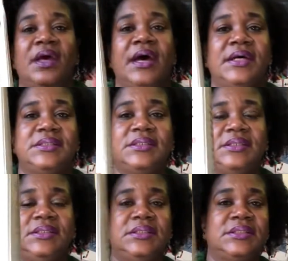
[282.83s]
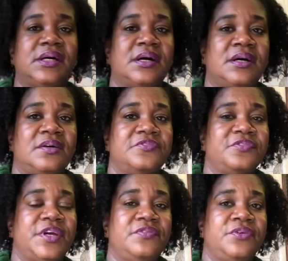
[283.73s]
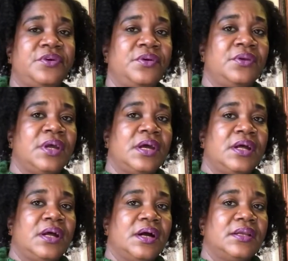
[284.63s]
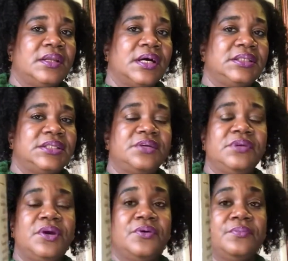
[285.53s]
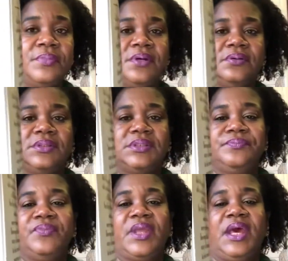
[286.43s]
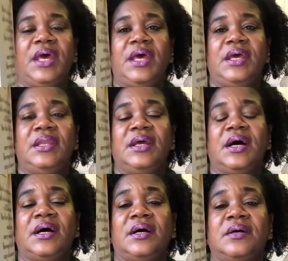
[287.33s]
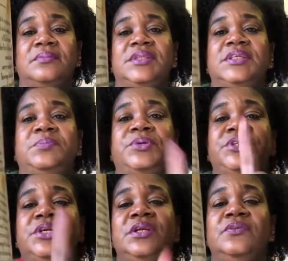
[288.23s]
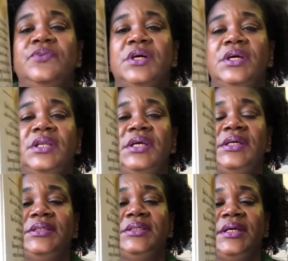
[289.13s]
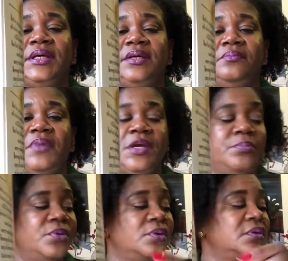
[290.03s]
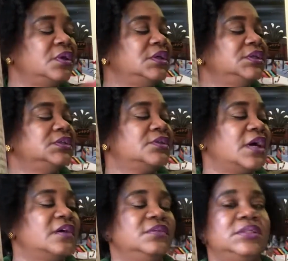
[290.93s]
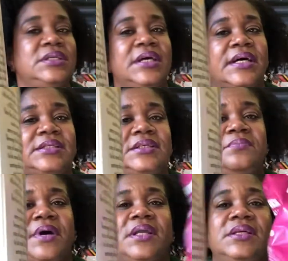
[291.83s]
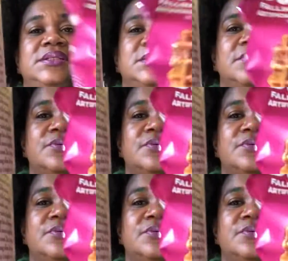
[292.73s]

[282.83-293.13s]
has these flavored non-dairy oat milks. And this particular one is in maple. So obviously I did buy this to go